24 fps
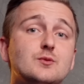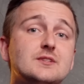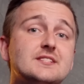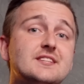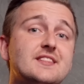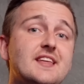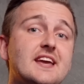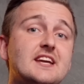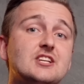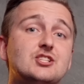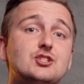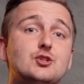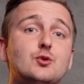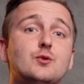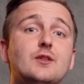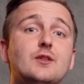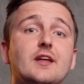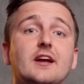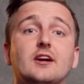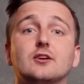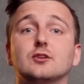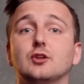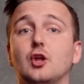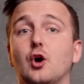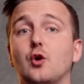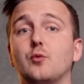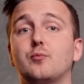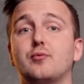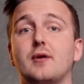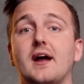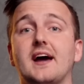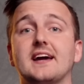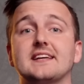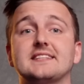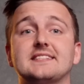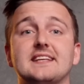was thanks to their low
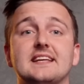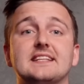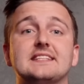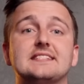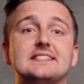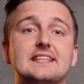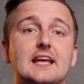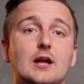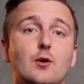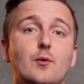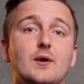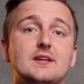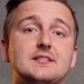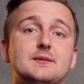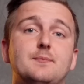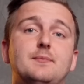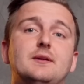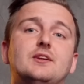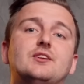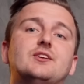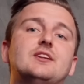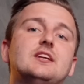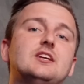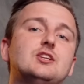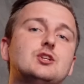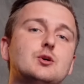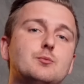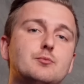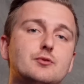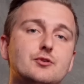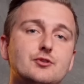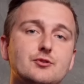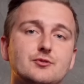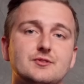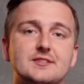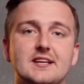price and Segway's ability to
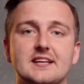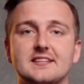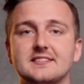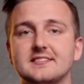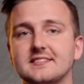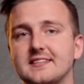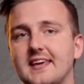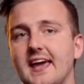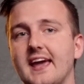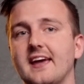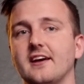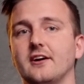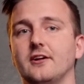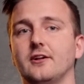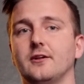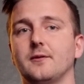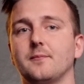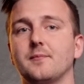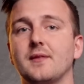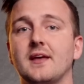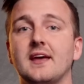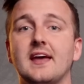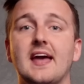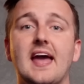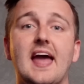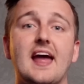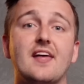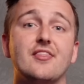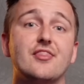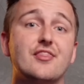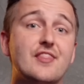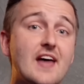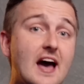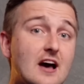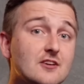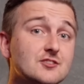produce at scale, and
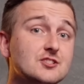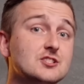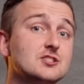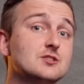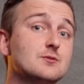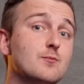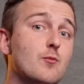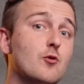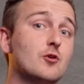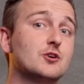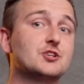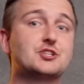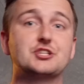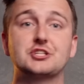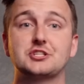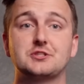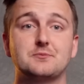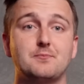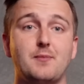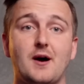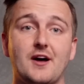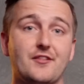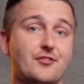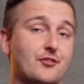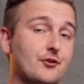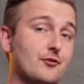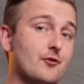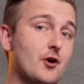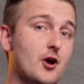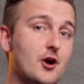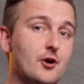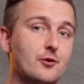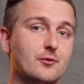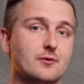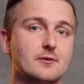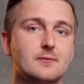thousands more just bought their
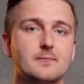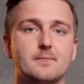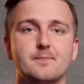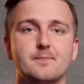own.